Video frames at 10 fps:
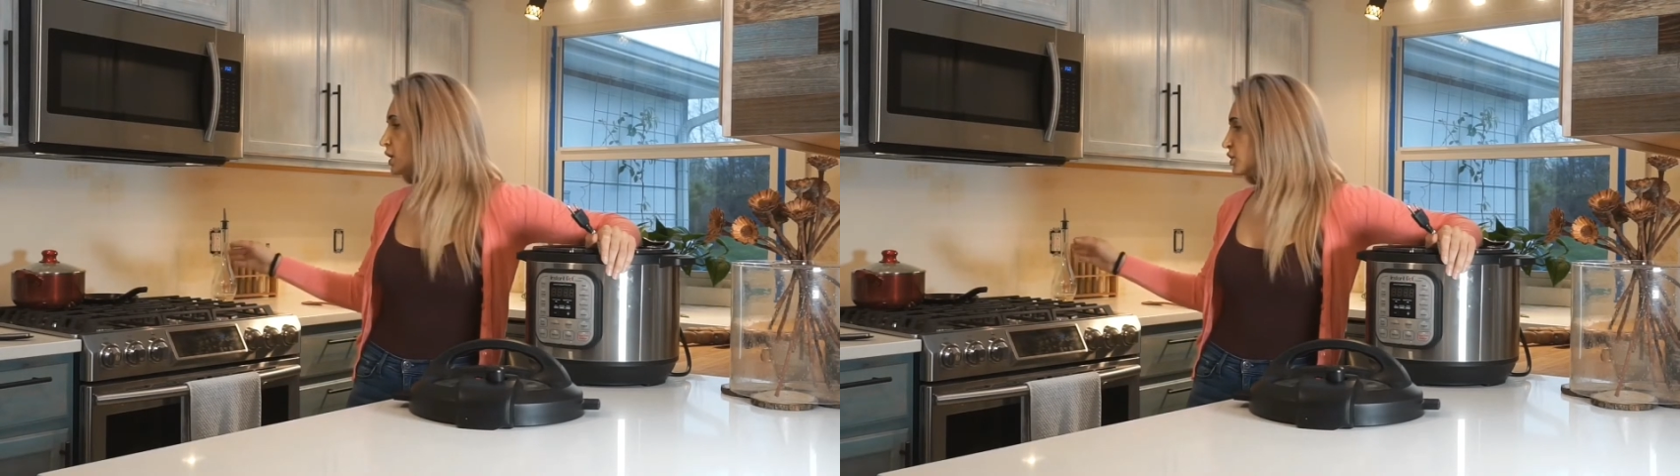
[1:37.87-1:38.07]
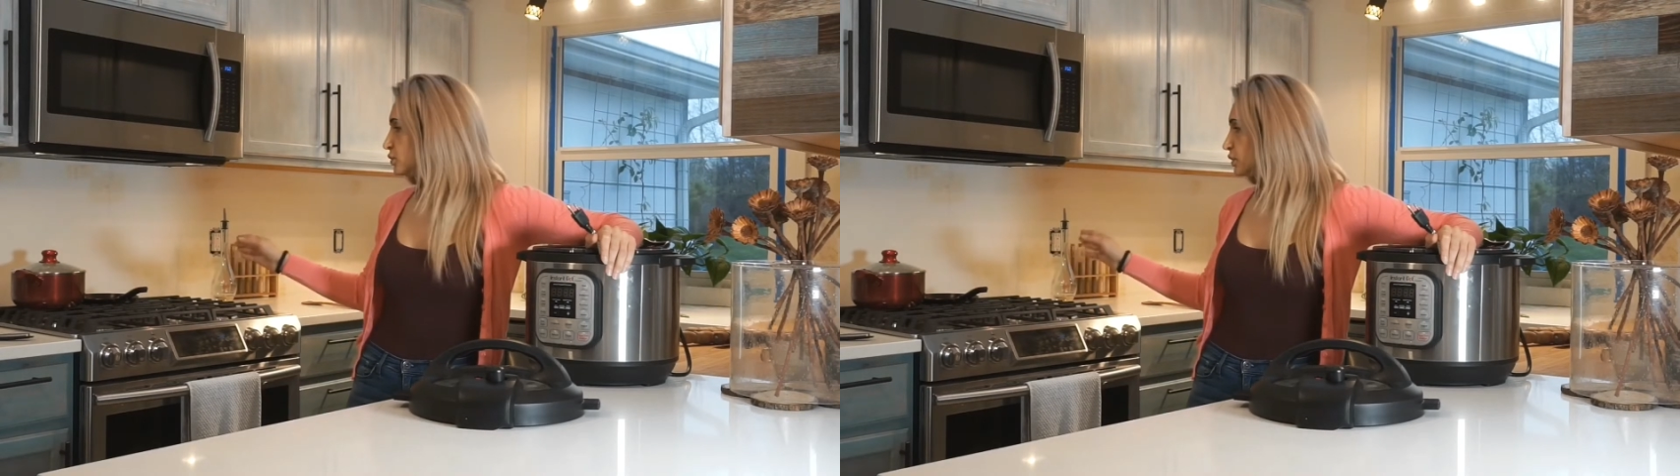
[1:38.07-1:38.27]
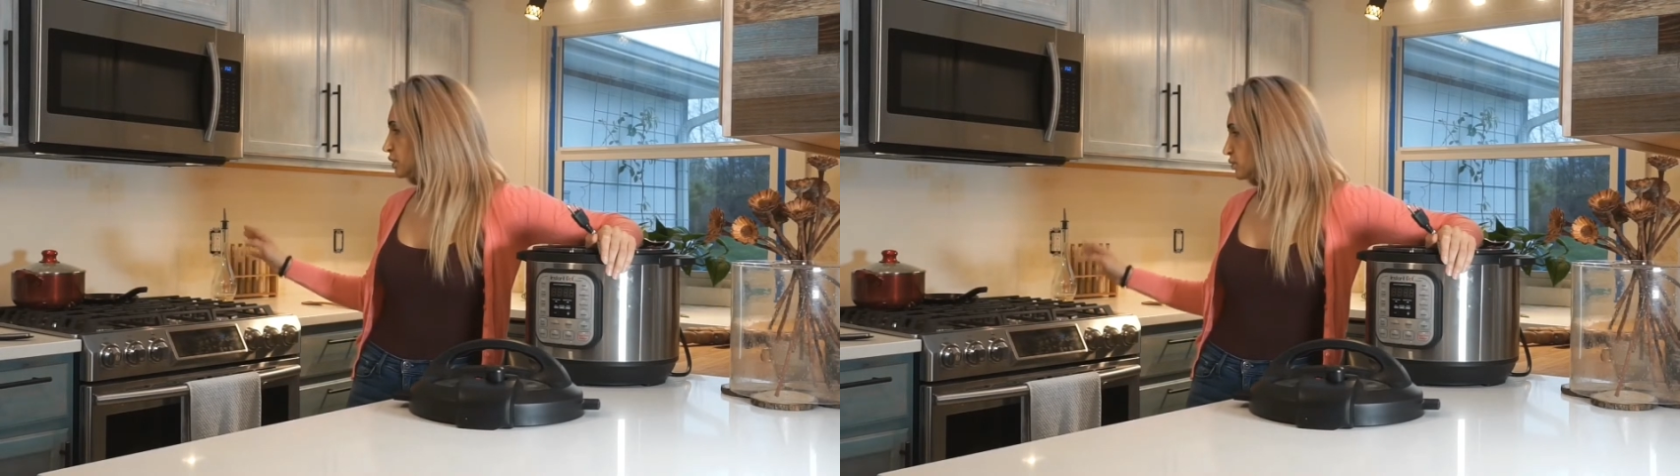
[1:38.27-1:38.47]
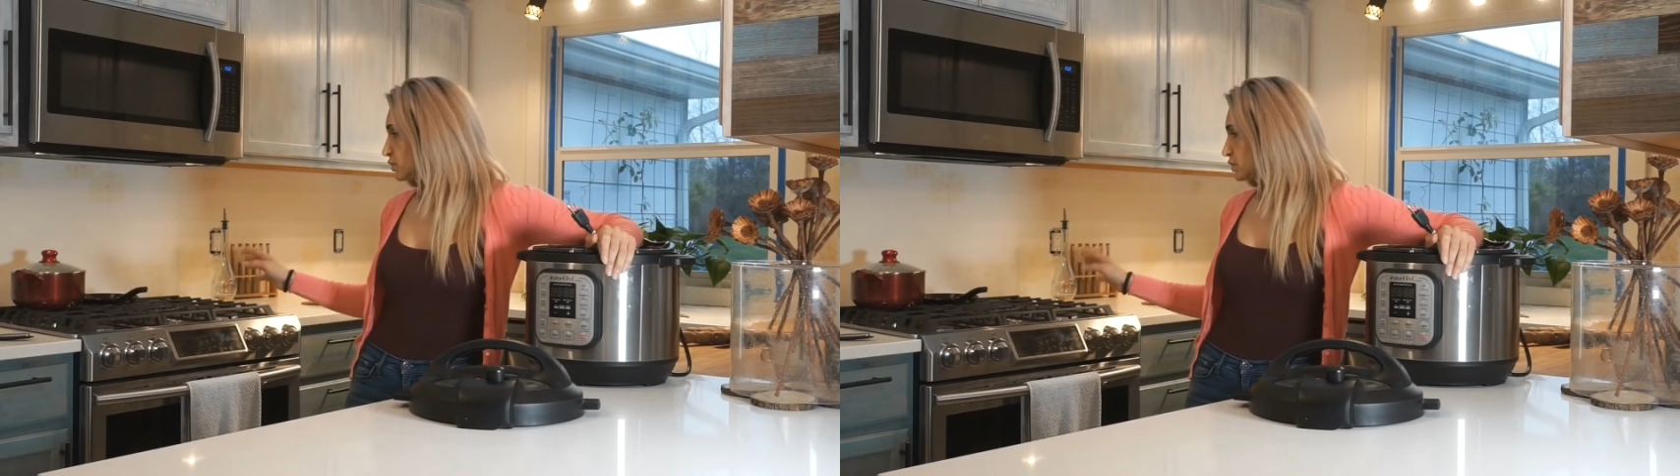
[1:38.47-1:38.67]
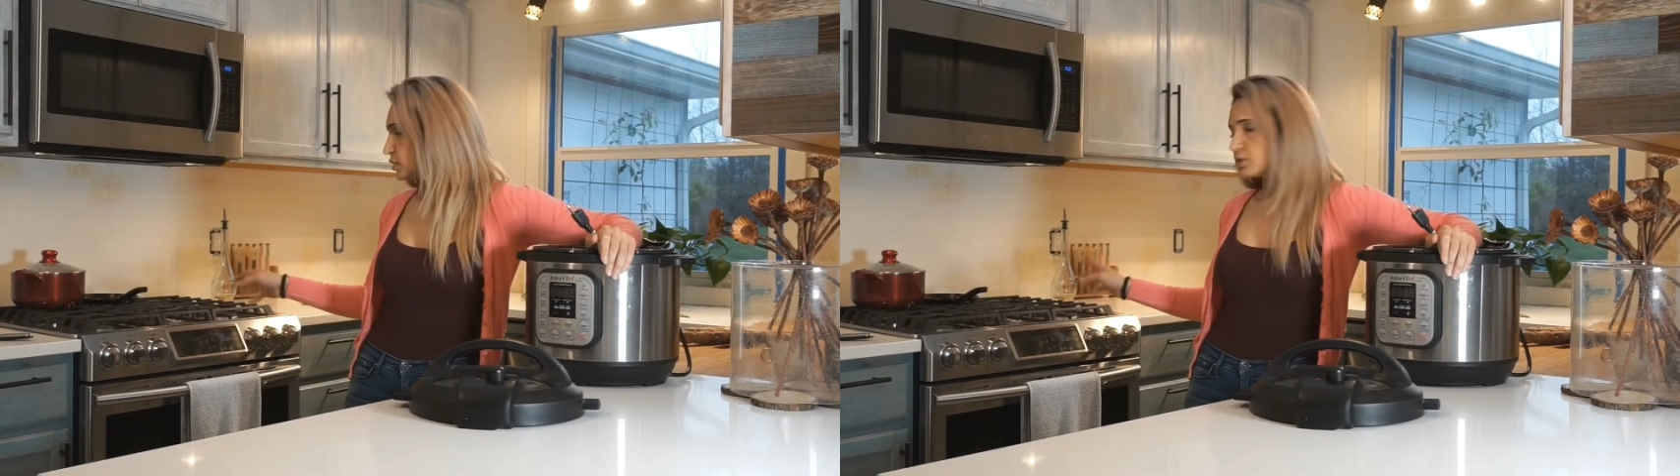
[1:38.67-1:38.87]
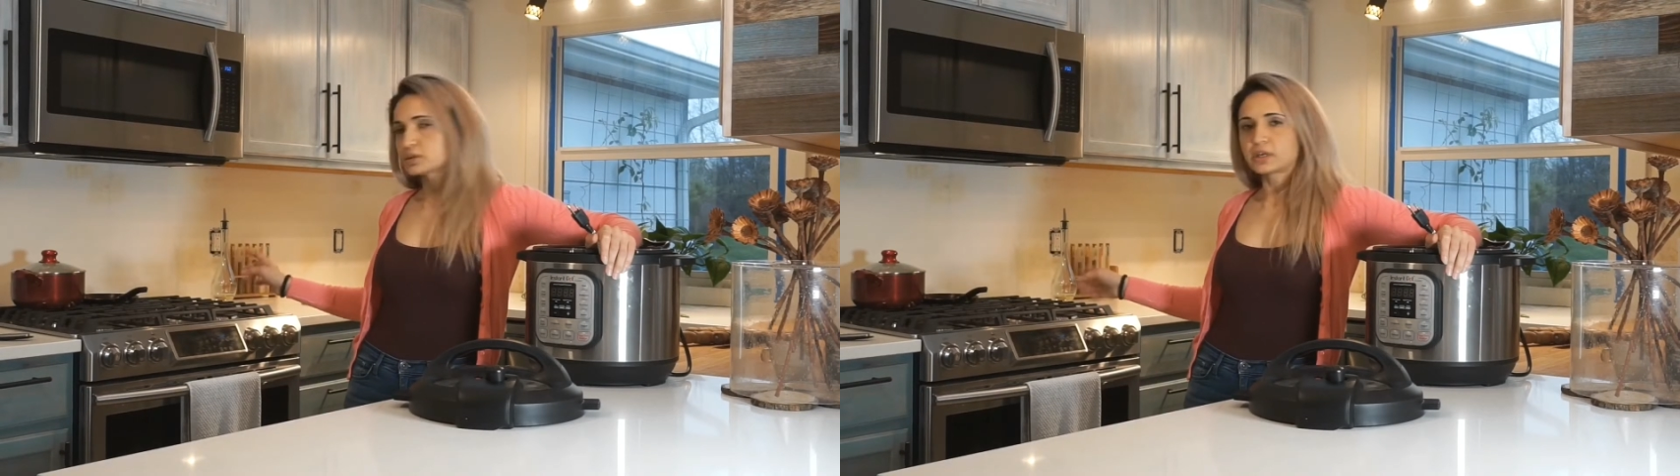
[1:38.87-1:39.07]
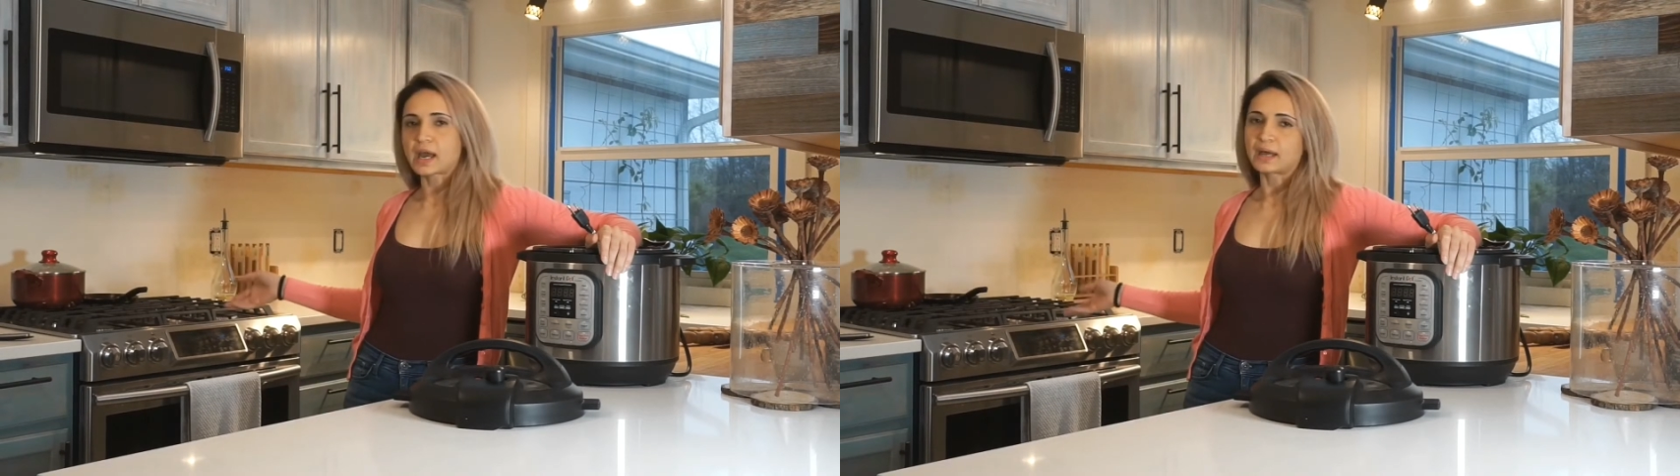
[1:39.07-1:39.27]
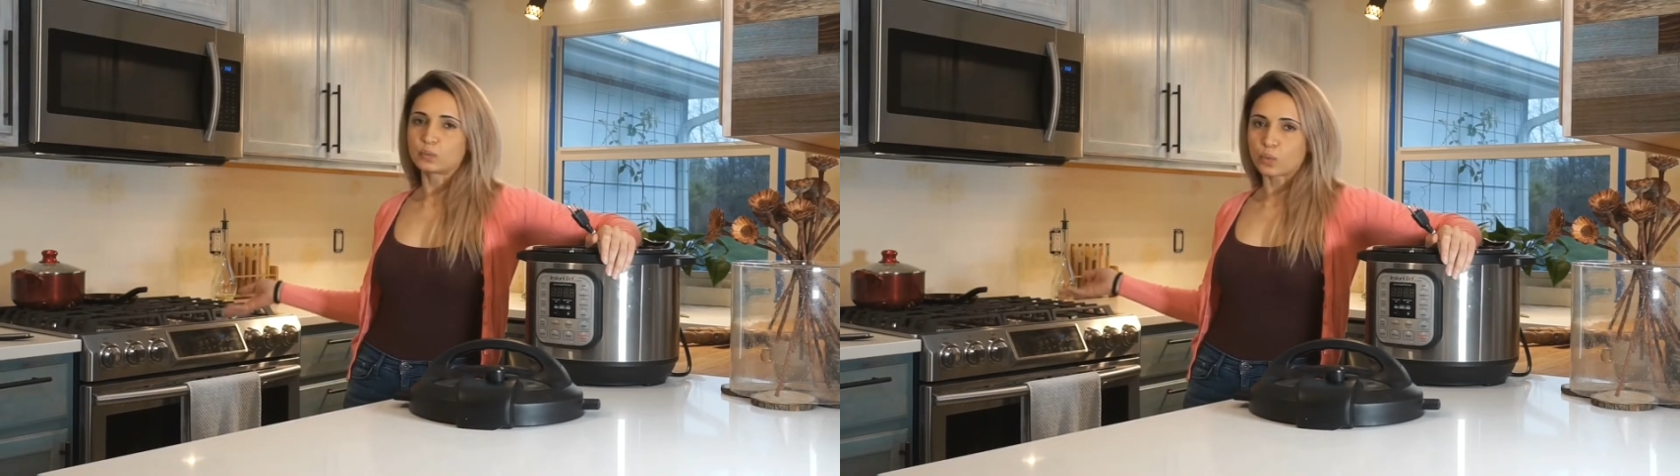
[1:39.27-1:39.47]
you need to continuously
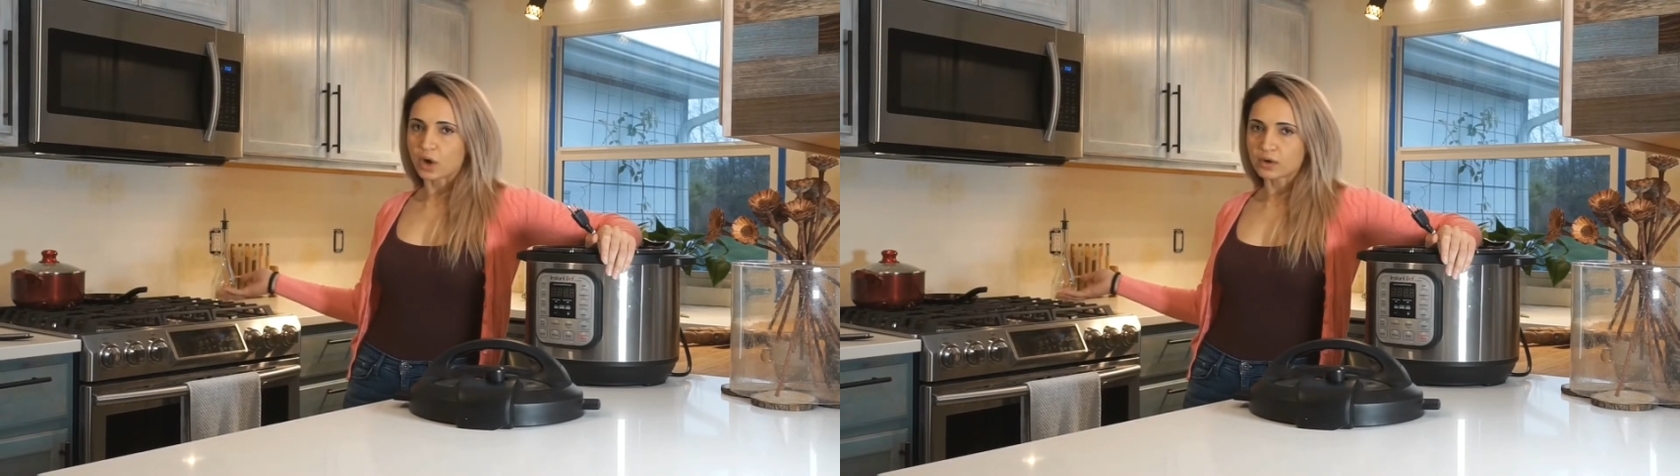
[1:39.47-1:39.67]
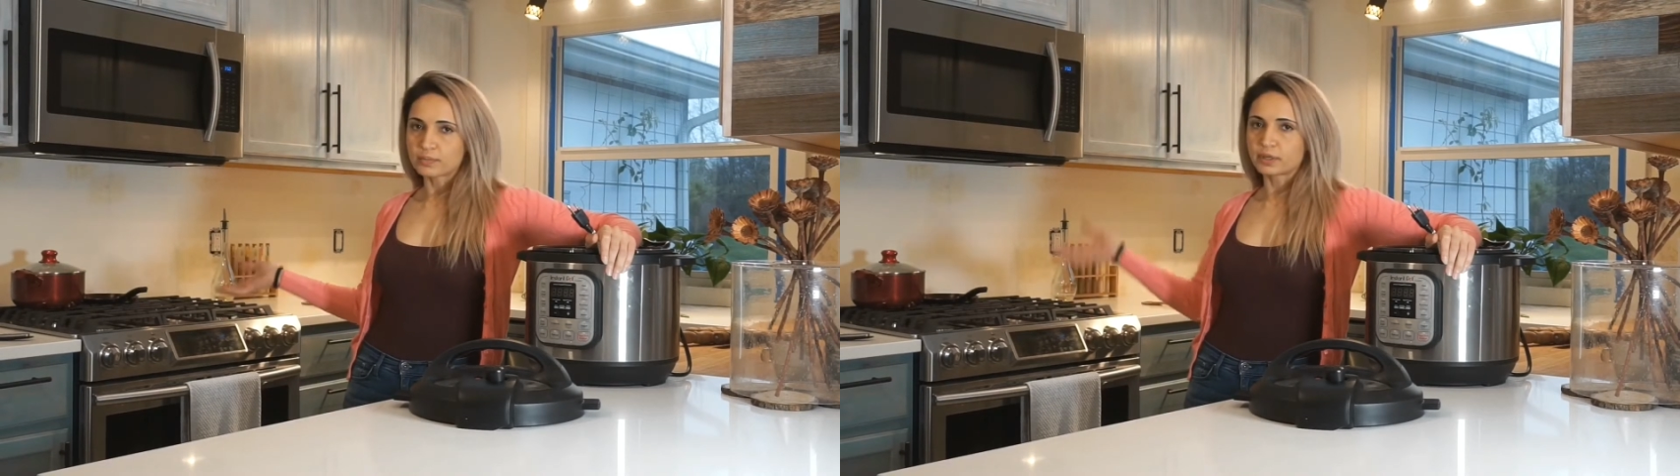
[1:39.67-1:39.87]
add water